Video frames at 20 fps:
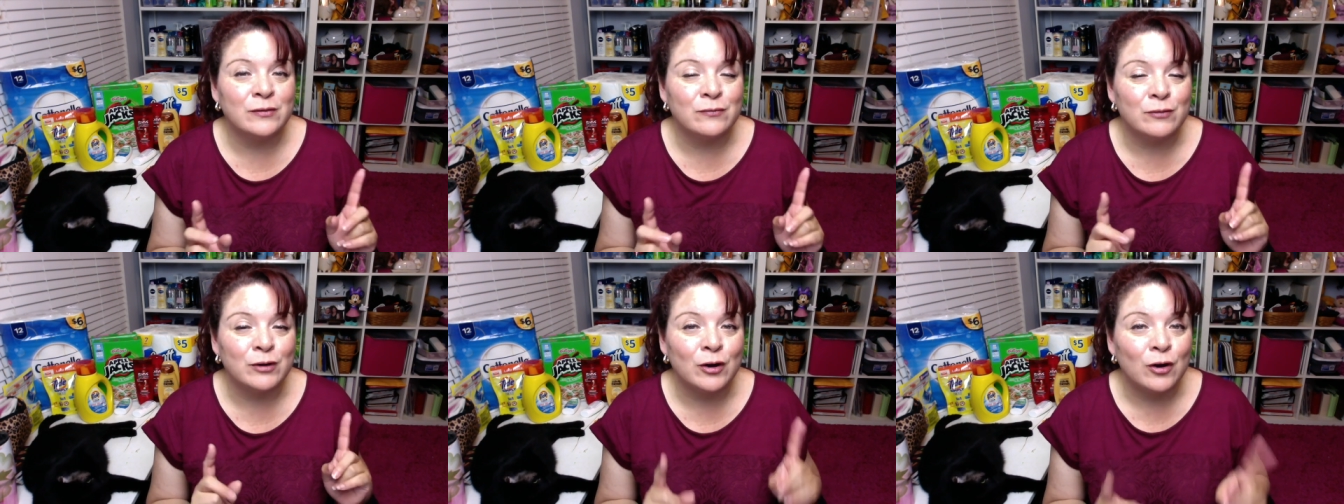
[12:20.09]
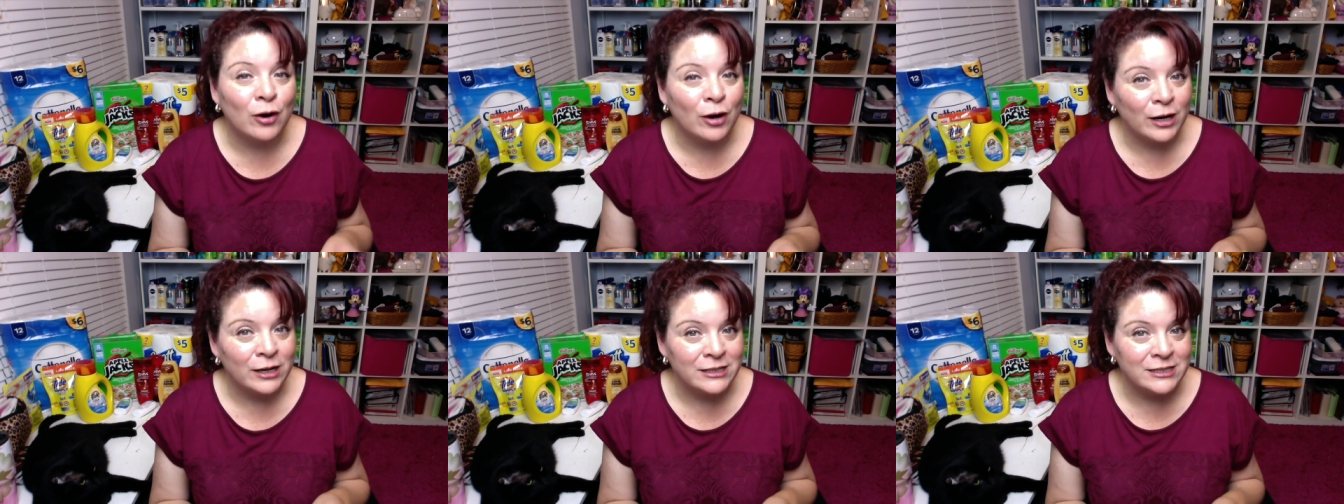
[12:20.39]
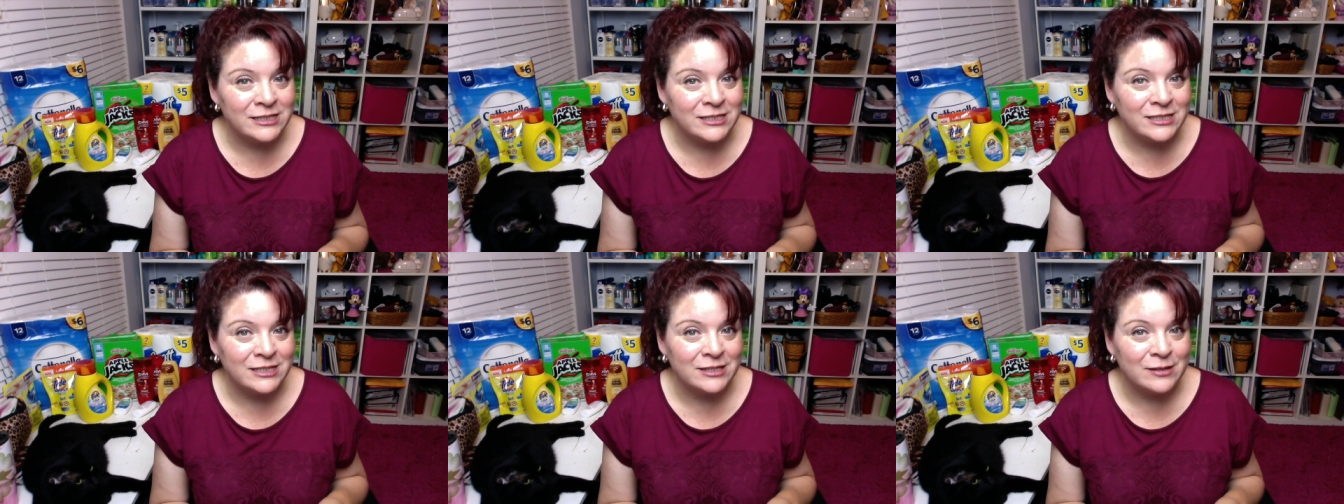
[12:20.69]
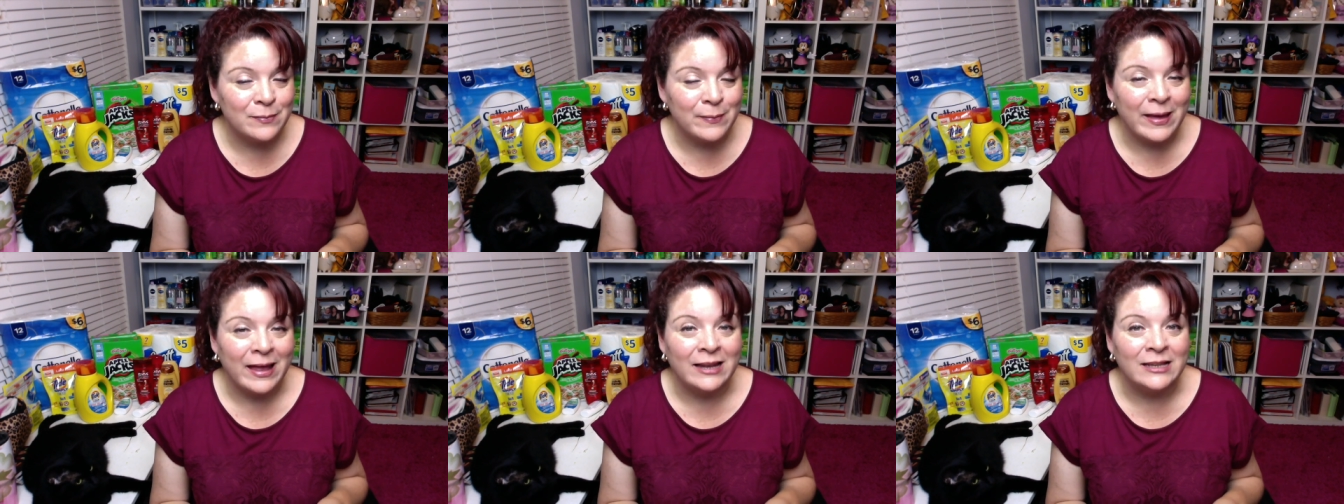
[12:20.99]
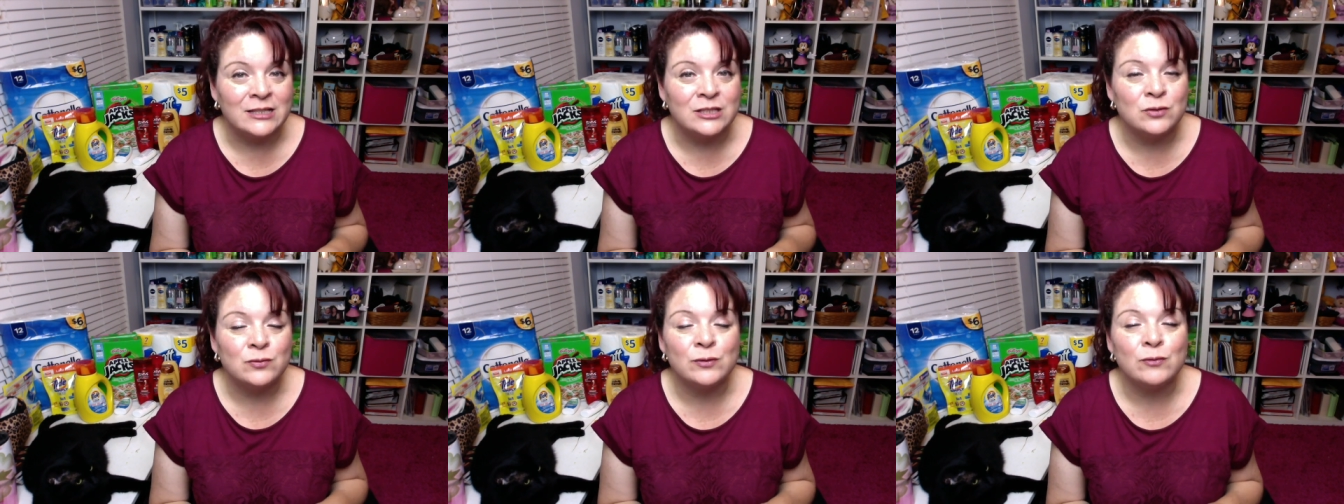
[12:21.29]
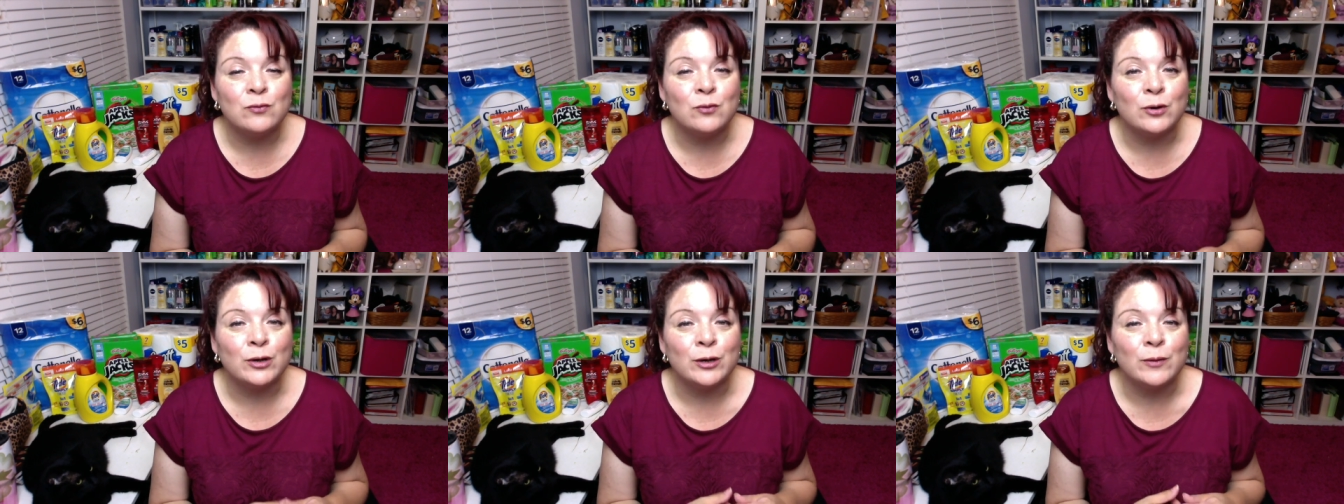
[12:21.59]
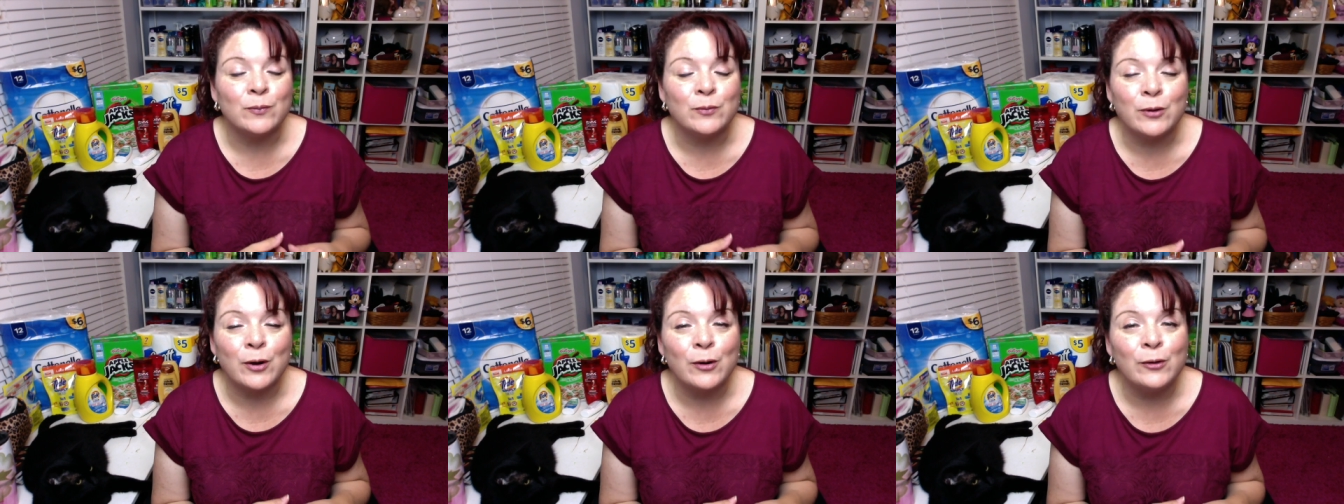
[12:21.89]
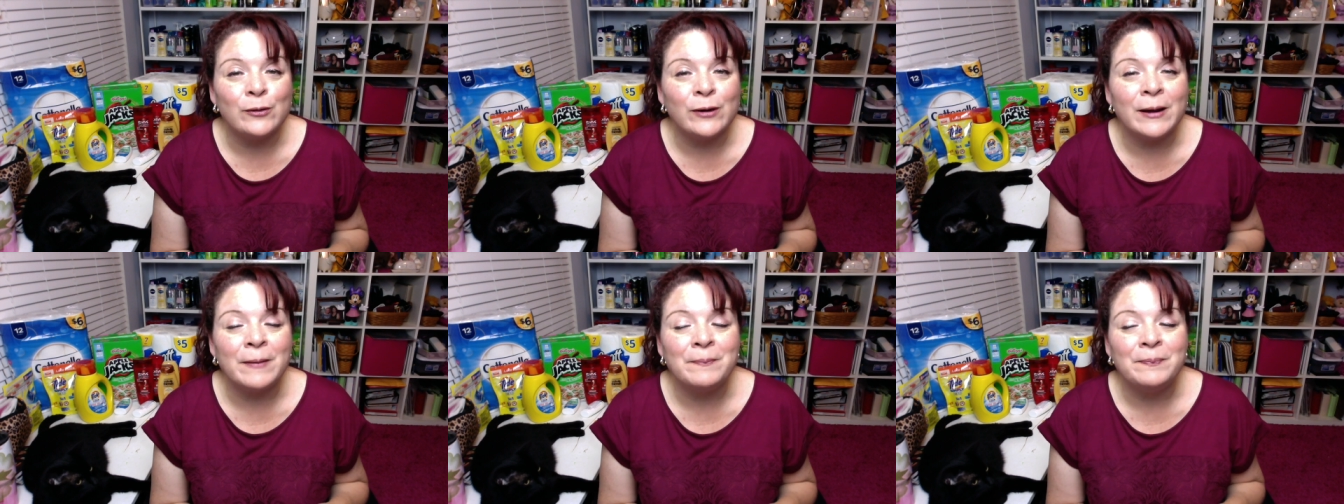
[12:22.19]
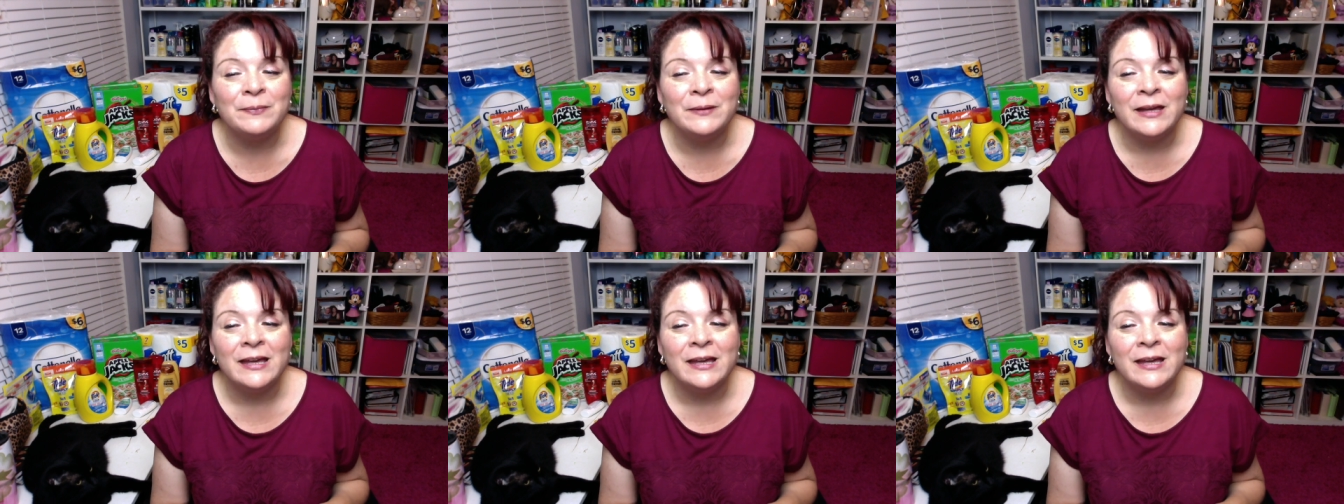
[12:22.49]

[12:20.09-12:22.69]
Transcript: in regards to the balance reward program,